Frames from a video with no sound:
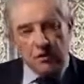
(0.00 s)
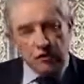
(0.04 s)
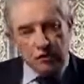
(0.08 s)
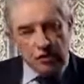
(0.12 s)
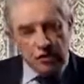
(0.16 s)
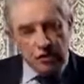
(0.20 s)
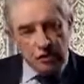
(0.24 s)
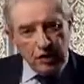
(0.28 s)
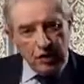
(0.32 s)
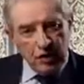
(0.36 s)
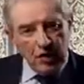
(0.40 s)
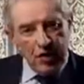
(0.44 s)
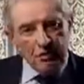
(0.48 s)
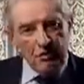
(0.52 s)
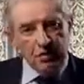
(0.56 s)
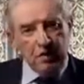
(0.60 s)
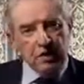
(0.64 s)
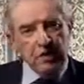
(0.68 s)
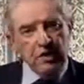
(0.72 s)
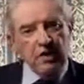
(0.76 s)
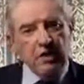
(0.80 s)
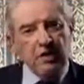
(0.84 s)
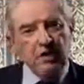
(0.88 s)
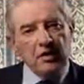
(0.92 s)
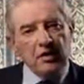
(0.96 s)
tribal
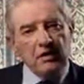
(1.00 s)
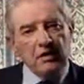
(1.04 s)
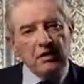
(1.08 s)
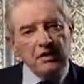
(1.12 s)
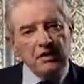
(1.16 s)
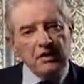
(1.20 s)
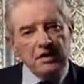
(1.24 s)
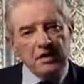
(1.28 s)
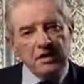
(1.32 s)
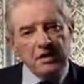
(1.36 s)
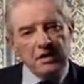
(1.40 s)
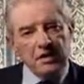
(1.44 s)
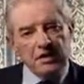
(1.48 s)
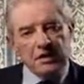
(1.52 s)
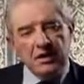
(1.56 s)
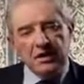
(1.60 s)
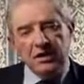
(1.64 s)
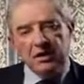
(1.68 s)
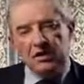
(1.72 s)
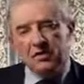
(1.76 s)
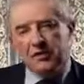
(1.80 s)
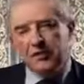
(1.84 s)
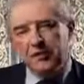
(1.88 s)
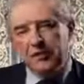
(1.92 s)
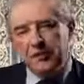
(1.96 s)
gods,
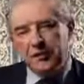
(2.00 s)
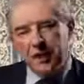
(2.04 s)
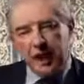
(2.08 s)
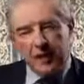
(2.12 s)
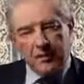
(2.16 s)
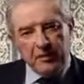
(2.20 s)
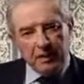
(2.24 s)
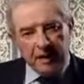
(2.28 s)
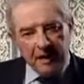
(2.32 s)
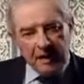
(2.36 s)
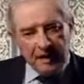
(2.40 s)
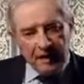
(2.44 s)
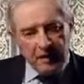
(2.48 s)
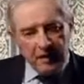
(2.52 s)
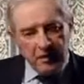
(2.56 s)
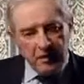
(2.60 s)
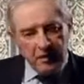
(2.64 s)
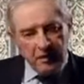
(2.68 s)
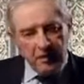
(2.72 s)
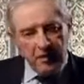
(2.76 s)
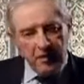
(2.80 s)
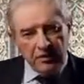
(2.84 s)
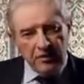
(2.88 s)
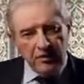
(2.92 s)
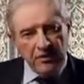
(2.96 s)
family
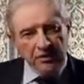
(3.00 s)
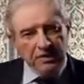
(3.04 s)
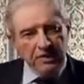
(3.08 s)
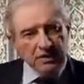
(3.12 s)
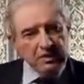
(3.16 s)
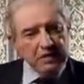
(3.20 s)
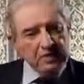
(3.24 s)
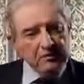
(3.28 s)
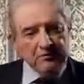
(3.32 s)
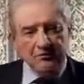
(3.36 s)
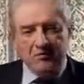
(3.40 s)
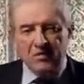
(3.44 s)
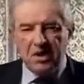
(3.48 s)
gods,